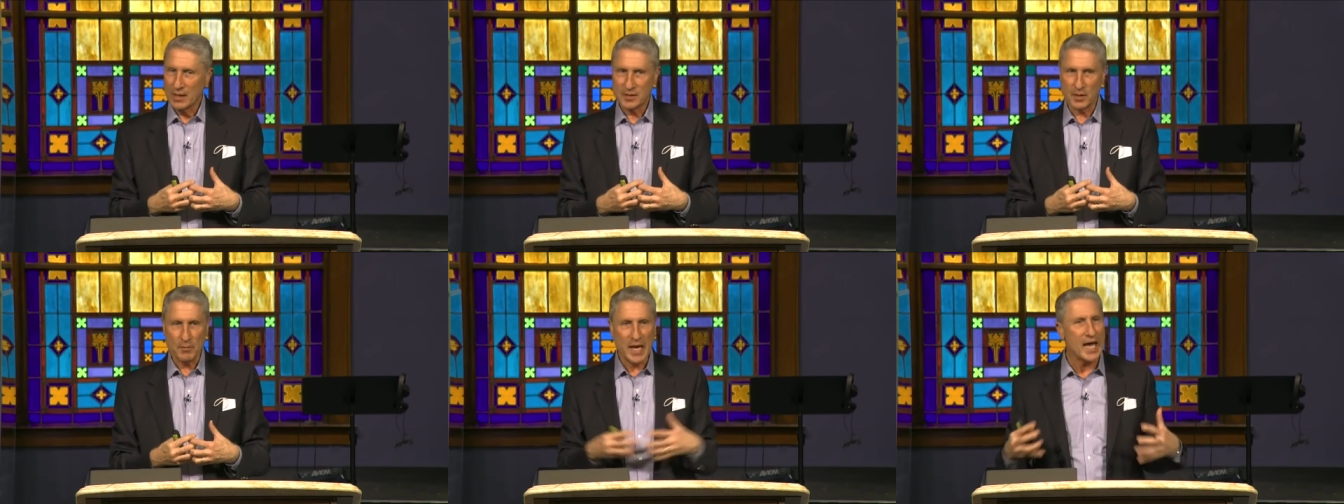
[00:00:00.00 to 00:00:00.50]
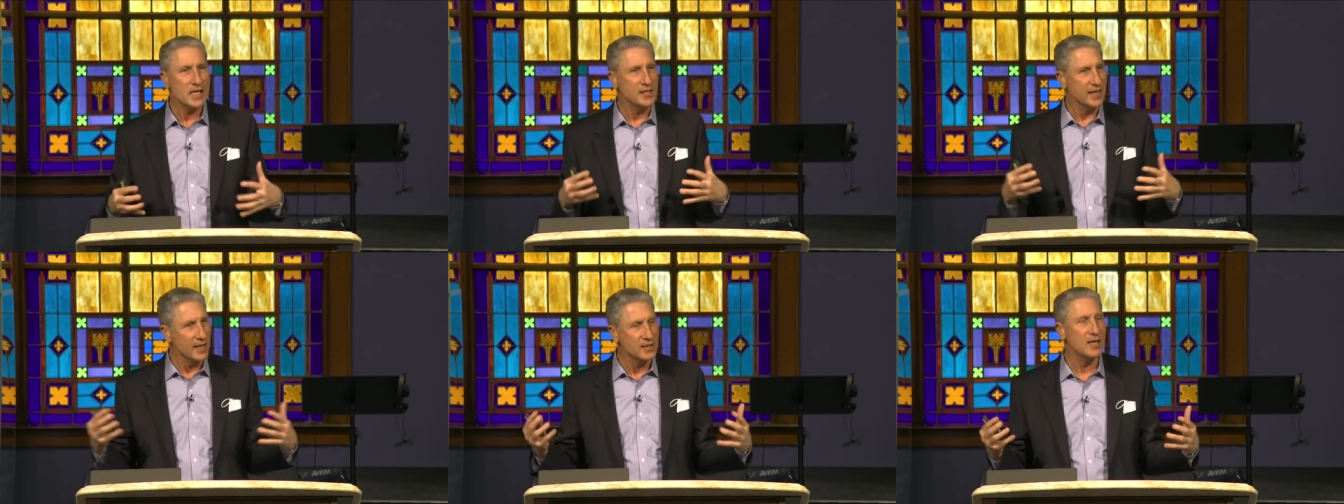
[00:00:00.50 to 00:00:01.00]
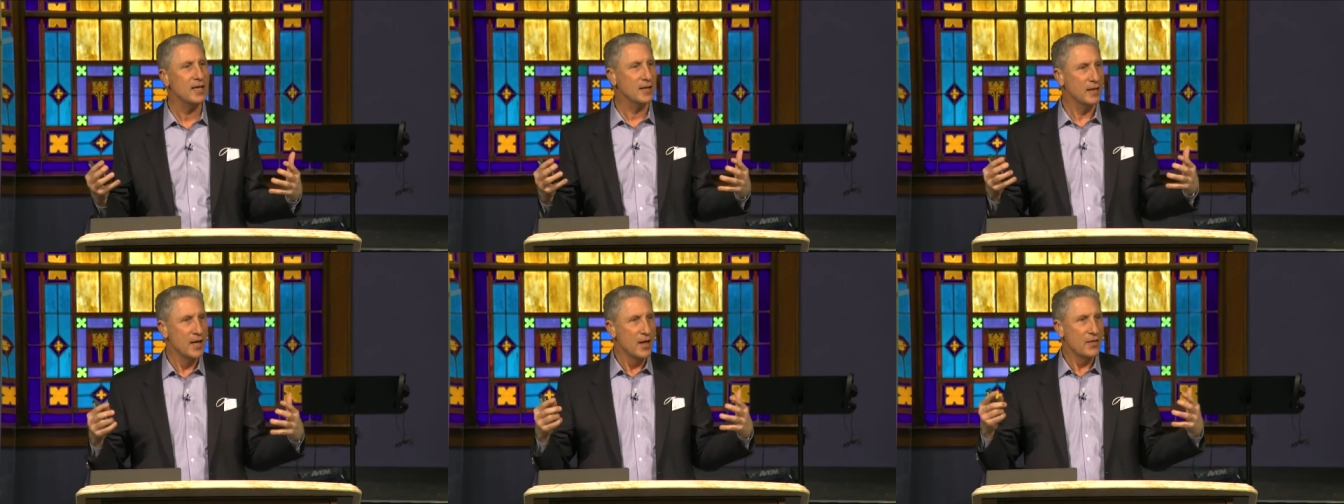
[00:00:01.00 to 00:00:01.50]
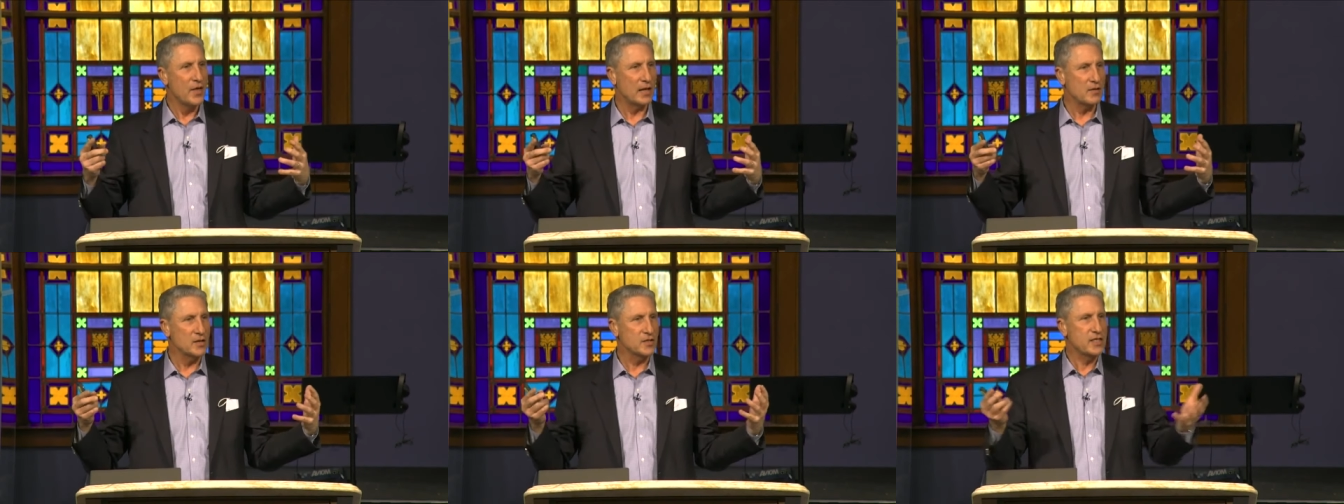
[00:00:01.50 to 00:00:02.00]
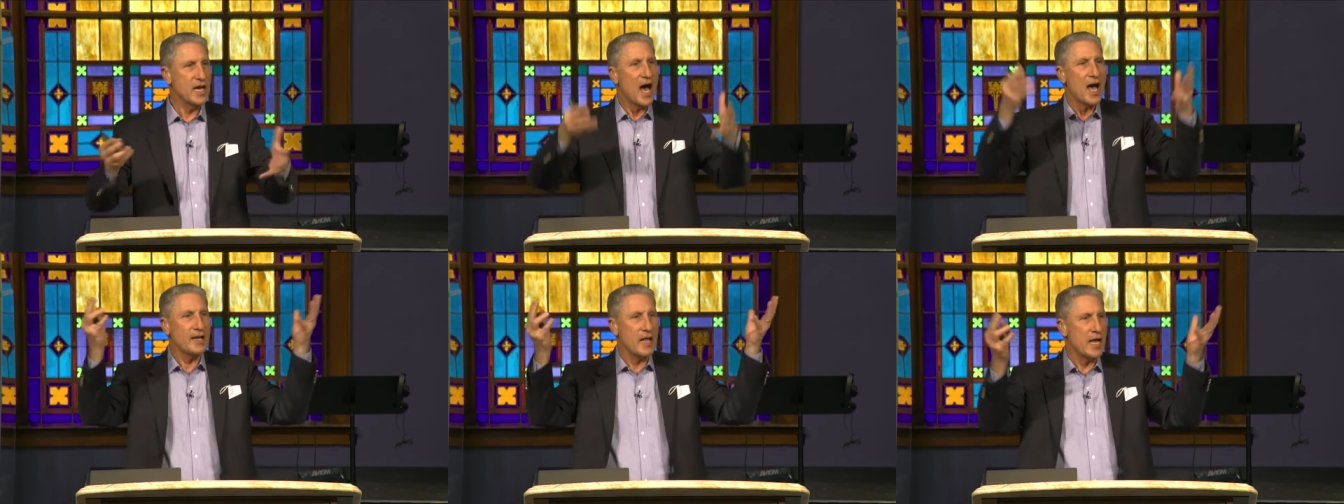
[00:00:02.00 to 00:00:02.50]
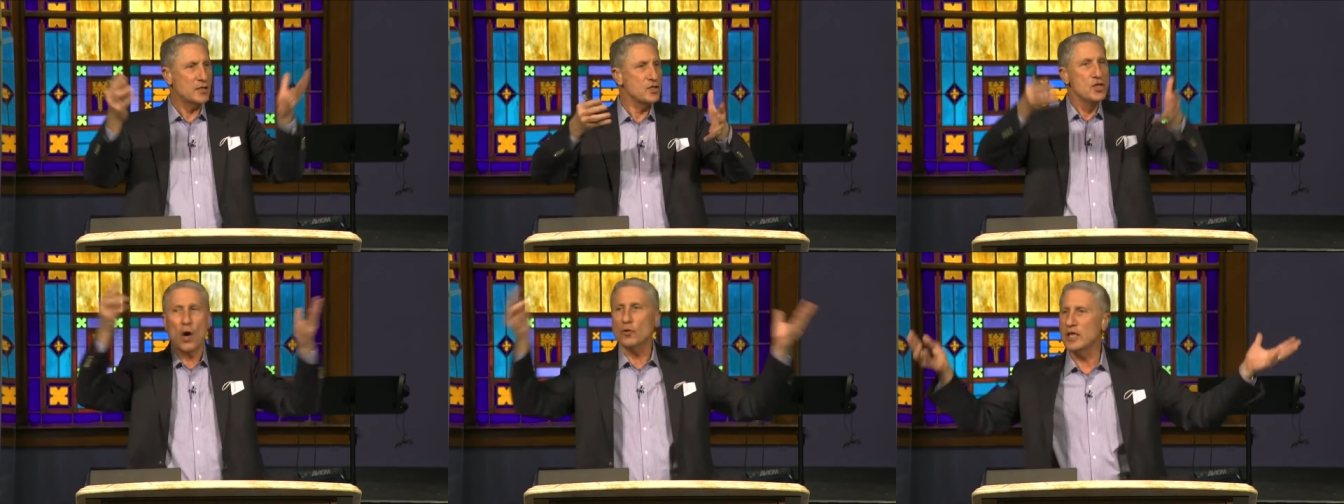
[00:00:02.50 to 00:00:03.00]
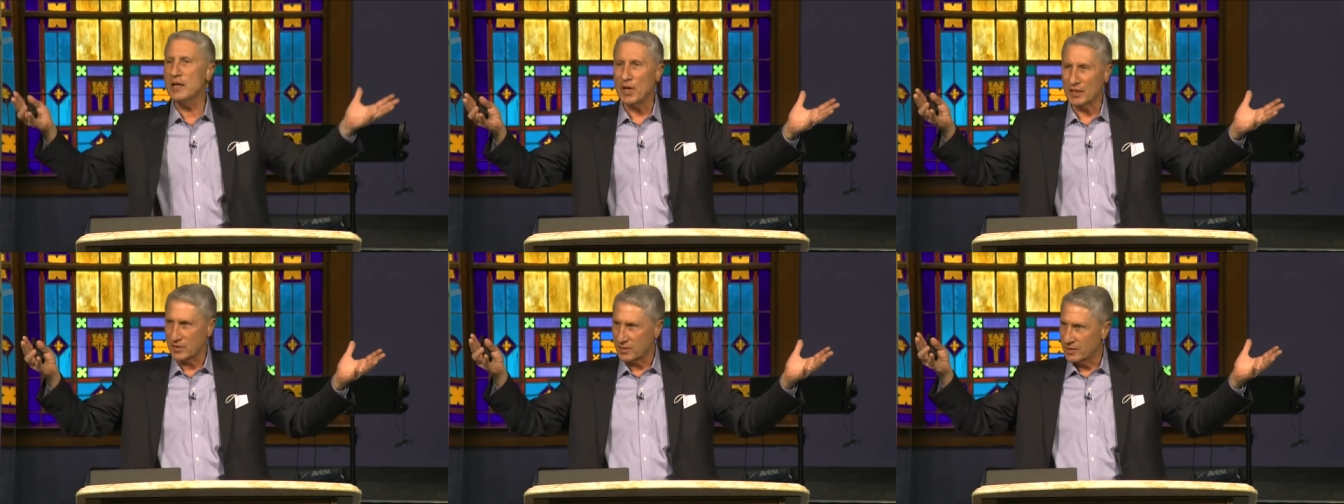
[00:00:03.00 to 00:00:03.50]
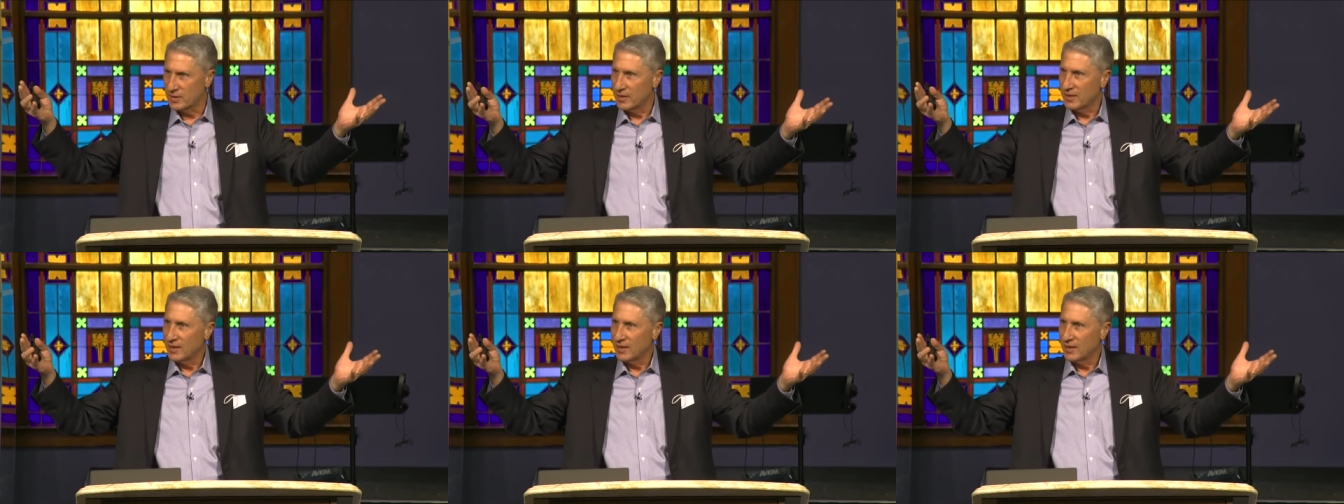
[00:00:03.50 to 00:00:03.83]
It's amazing, isn't it? That this God that has no limits